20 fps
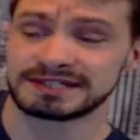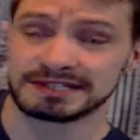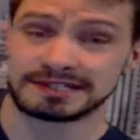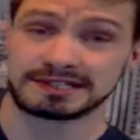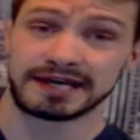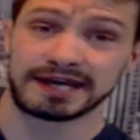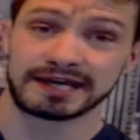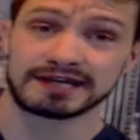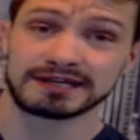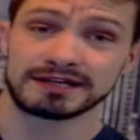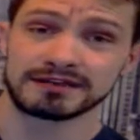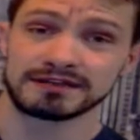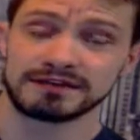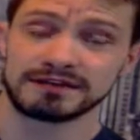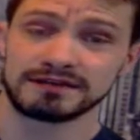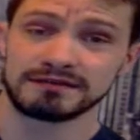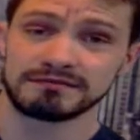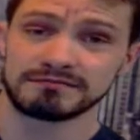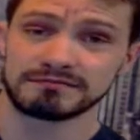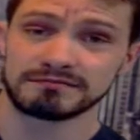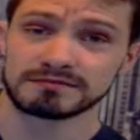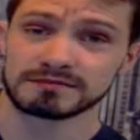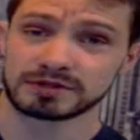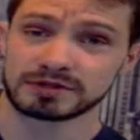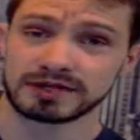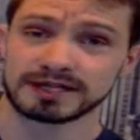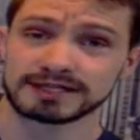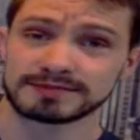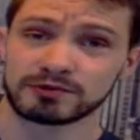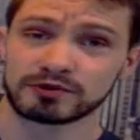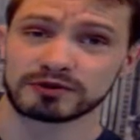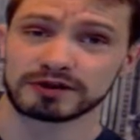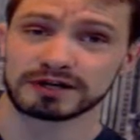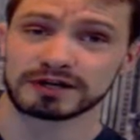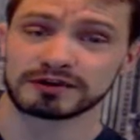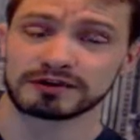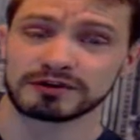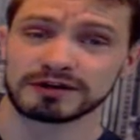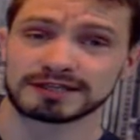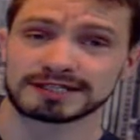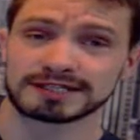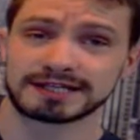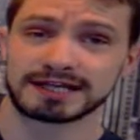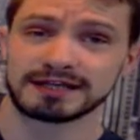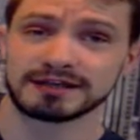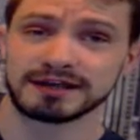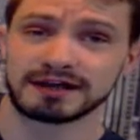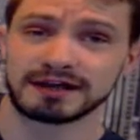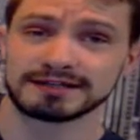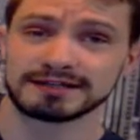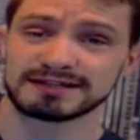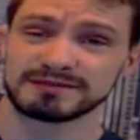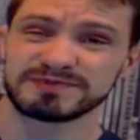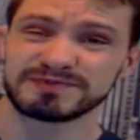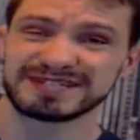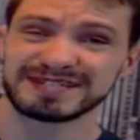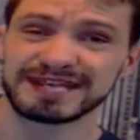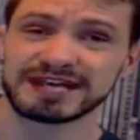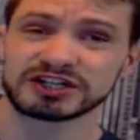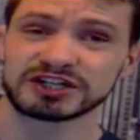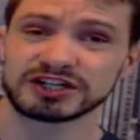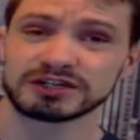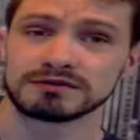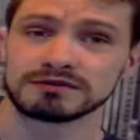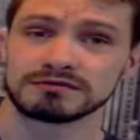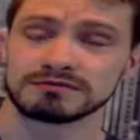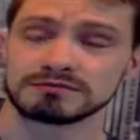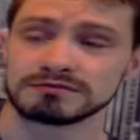technically transporting across state lines in possession,